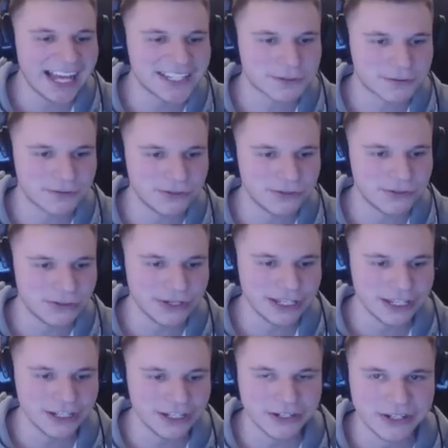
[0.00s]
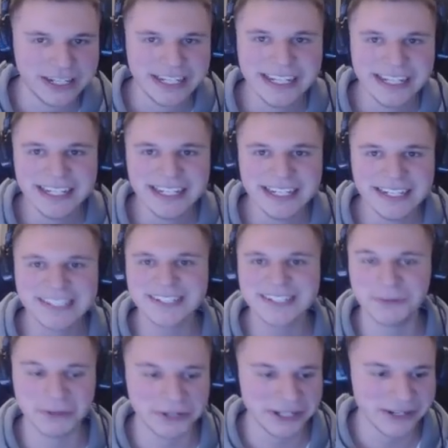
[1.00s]
Screw you.
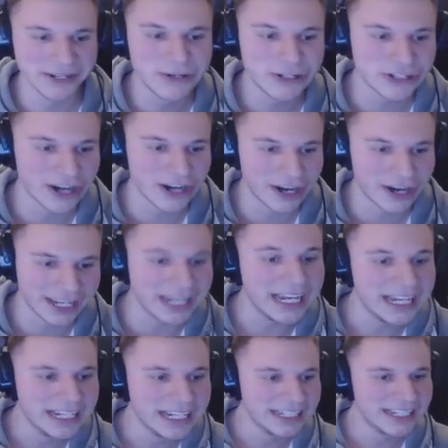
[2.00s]
Screw you, Sharky.